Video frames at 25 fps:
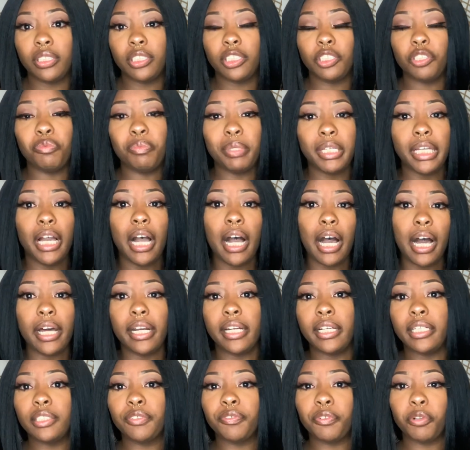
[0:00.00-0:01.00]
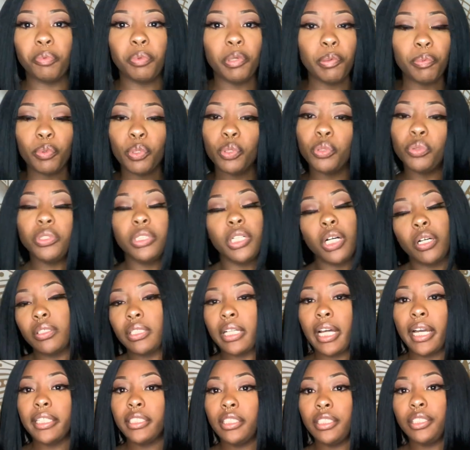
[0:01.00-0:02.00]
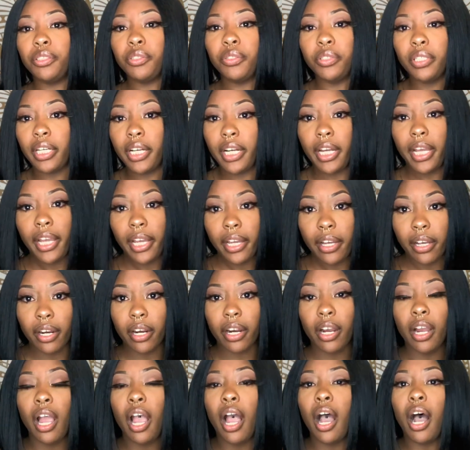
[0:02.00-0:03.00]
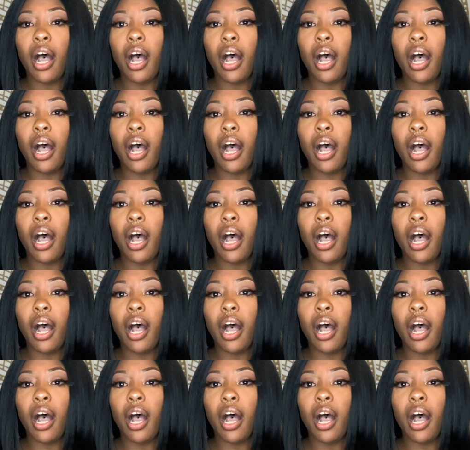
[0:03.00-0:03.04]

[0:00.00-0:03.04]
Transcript: to be honest, for people who don't like to do their hair.